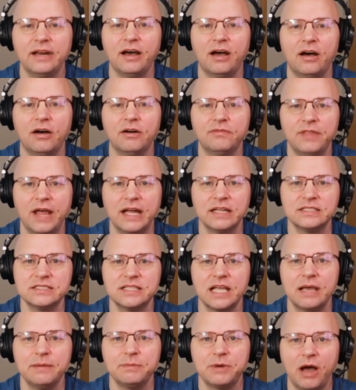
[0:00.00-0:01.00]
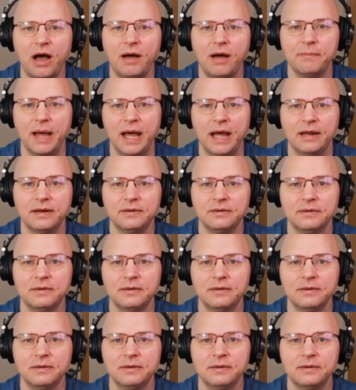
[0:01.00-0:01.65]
of that same combat.